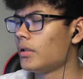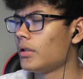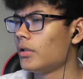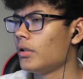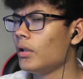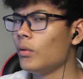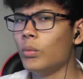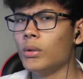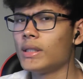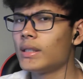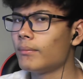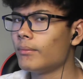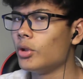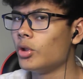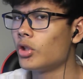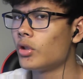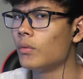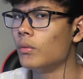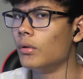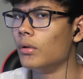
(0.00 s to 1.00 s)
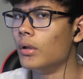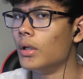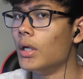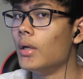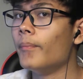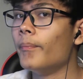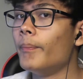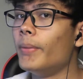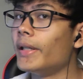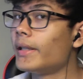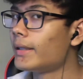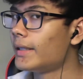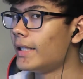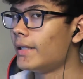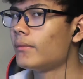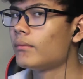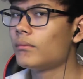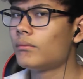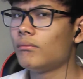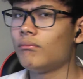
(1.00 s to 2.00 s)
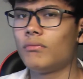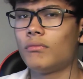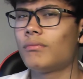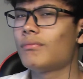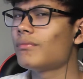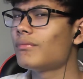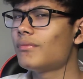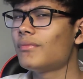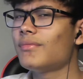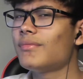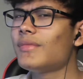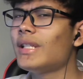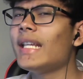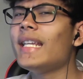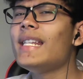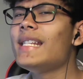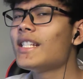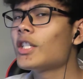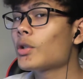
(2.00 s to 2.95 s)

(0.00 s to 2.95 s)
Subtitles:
It wasn't mutual, but he's